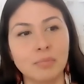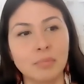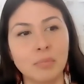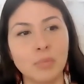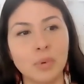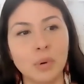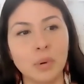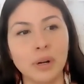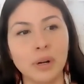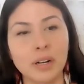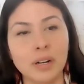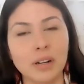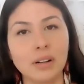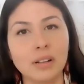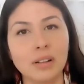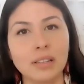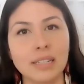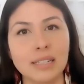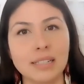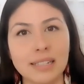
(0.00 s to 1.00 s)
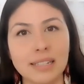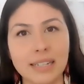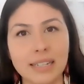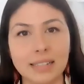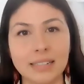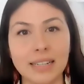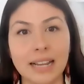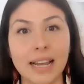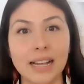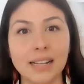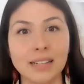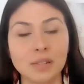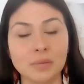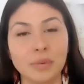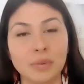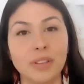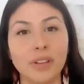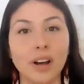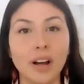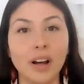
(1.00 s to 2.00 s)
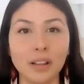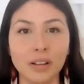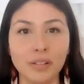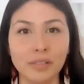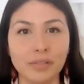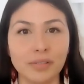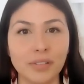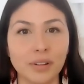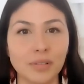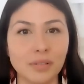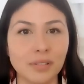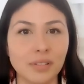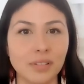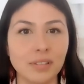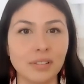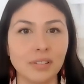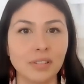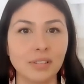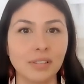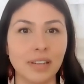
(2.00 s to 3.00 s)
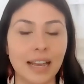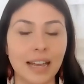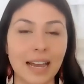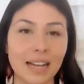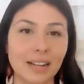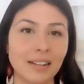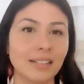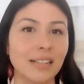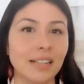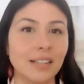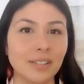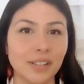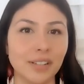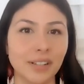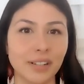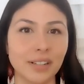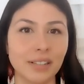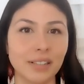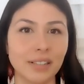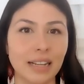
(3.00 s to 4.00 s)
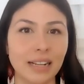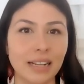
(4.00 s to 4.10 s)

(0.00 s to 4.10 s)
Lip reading: more holistic dance with all of those ancestors.